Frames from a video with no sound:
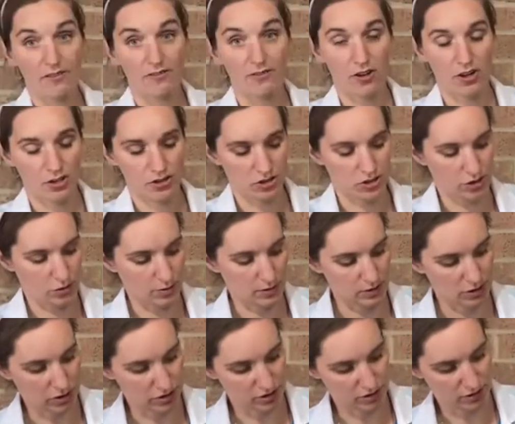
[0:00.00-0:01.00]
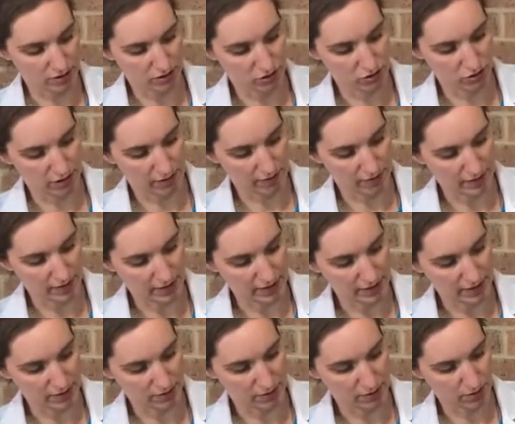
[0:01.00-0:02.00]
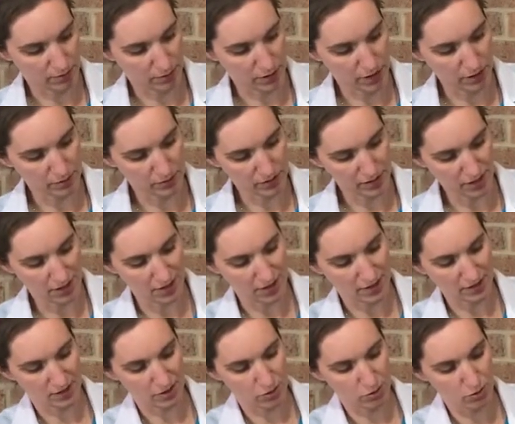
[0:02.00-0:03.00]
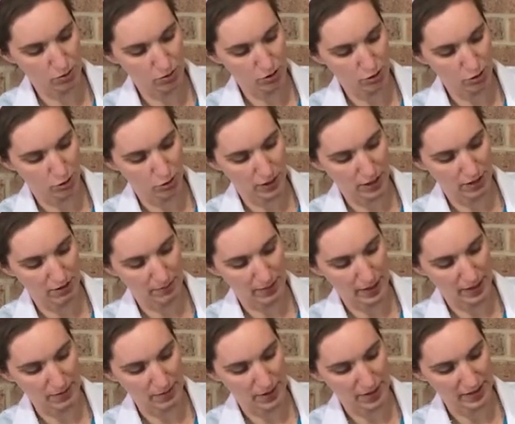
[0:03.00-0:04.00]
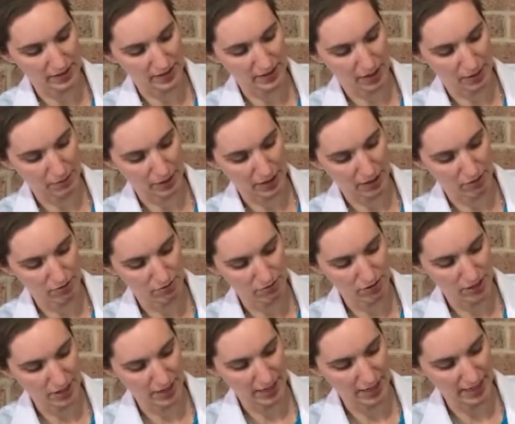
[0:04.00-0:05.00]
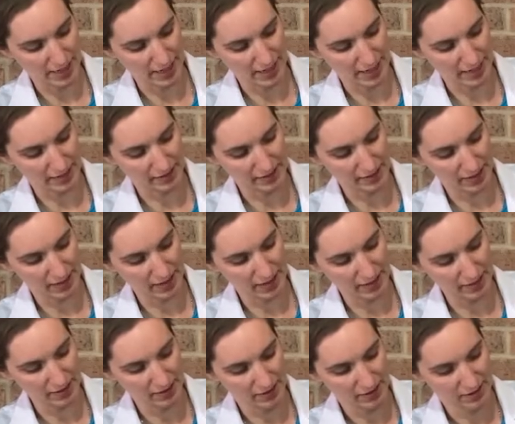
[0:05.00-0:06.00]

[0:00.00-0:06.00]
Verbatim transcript: if our sewage is travelling down our pipes. Oh yeah, so all the toilet paper is coming out really easily.